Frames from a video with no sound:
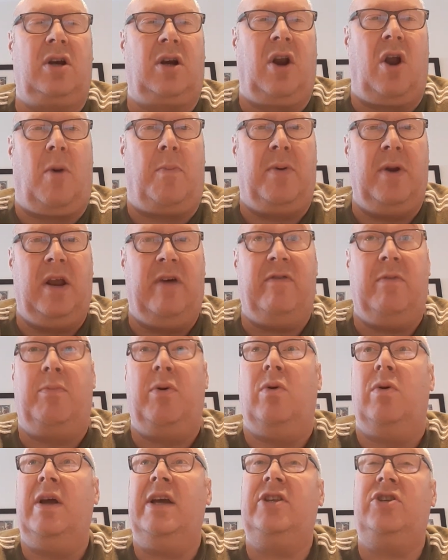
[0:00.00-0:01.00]
Klopp at
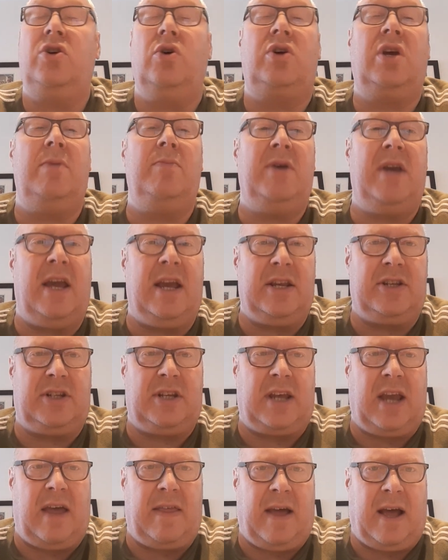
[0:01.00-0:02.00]
Liverpool. It took him years
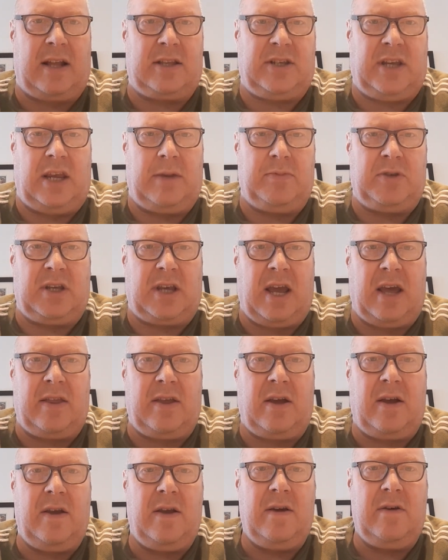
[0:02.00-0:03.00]
to get that team
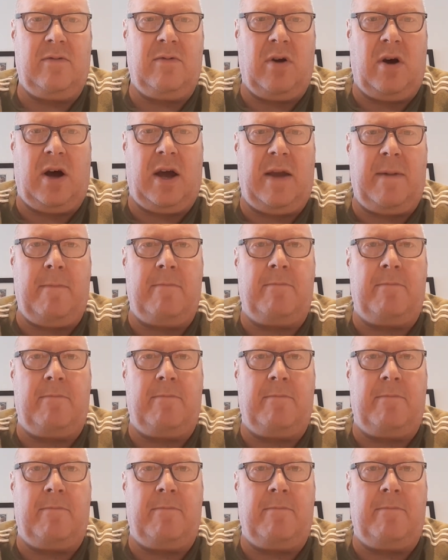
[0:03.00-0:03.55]
together, right?